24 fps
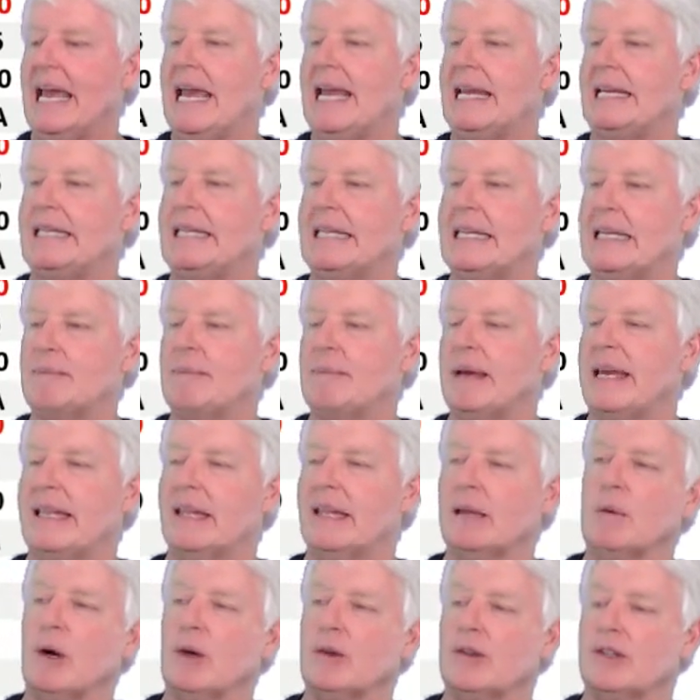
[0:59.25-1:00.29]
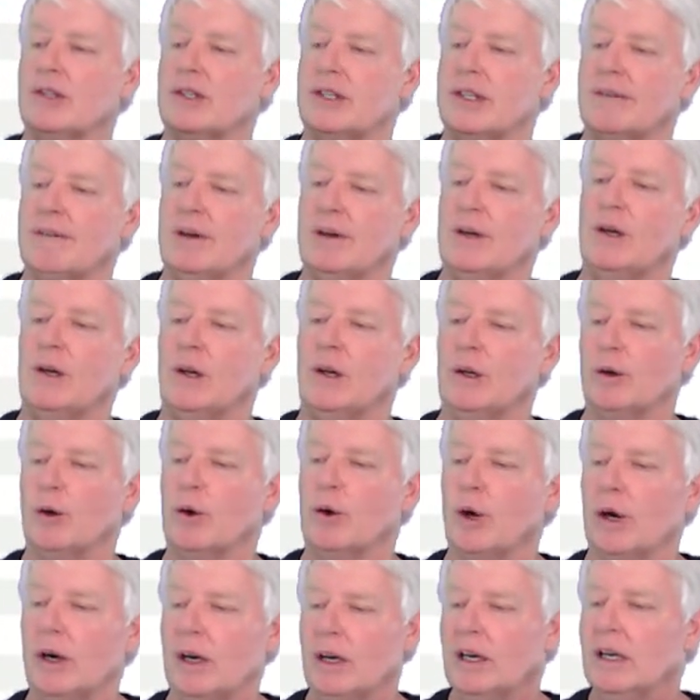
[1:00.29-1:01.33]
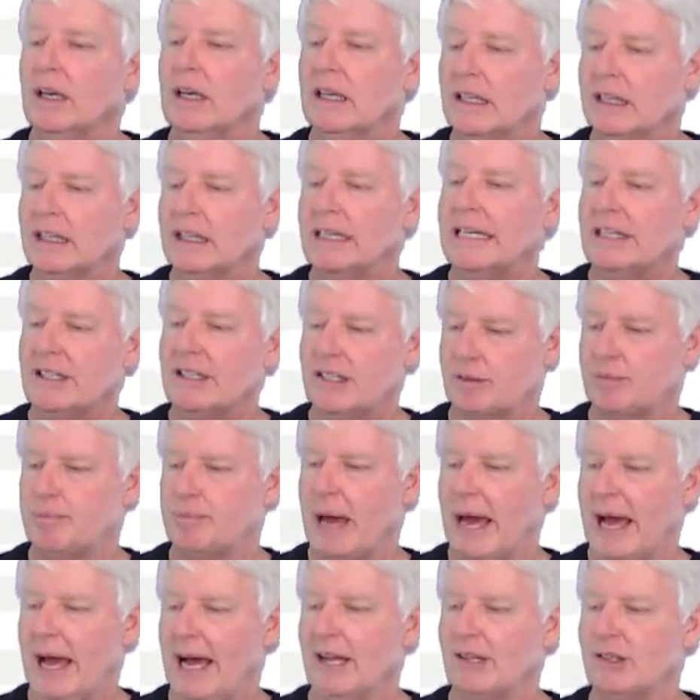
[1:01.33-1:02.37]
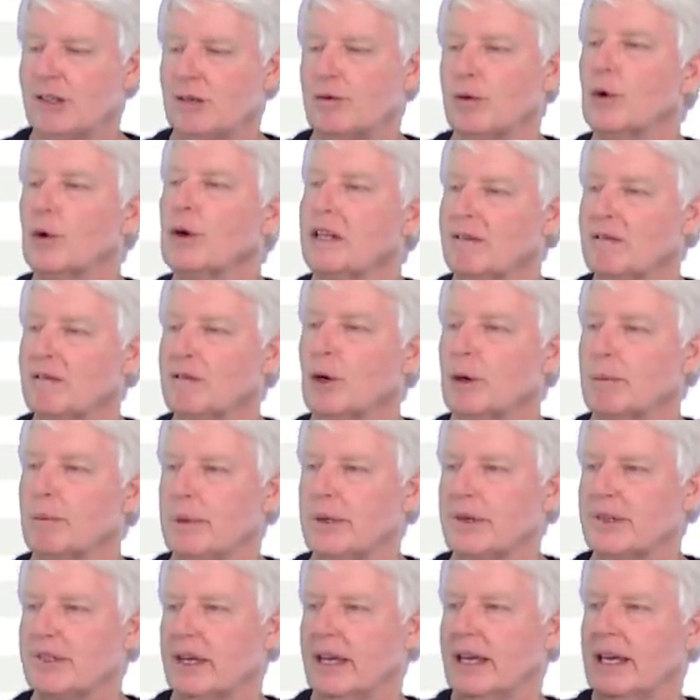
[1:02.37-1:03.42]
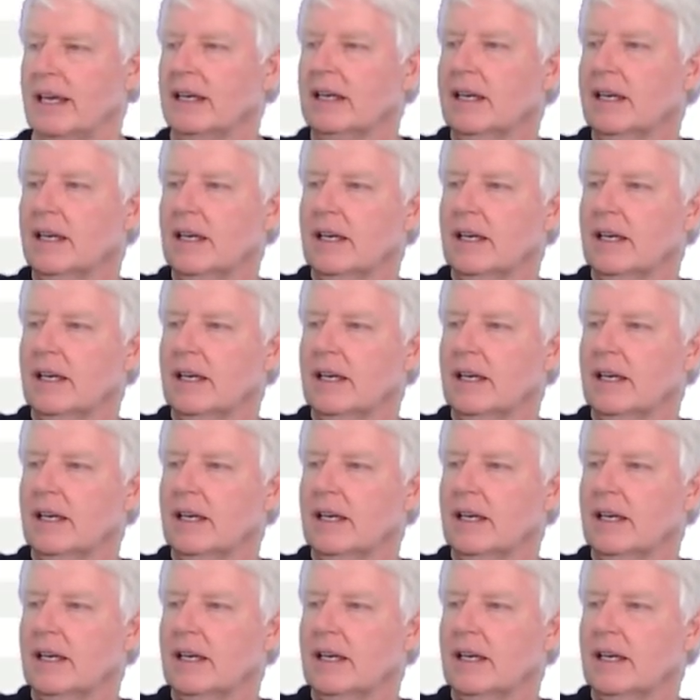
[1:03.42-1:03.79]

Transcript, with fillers: eighteen being the most difficult or least passed, forty-four percent,